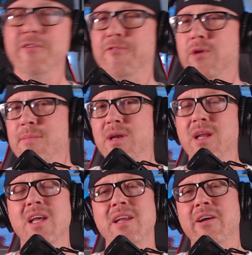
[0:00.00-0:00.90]
Foreman,
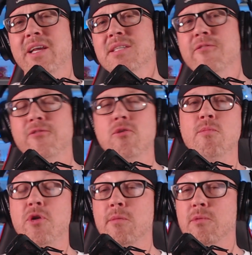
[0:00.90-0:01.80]
now he's a former
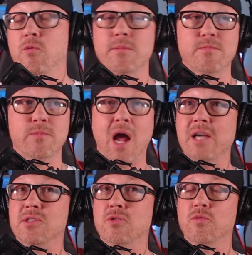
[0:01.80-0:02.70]
number one high
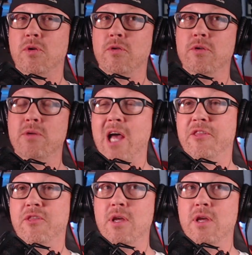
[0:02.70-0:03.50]
school recruit, I think,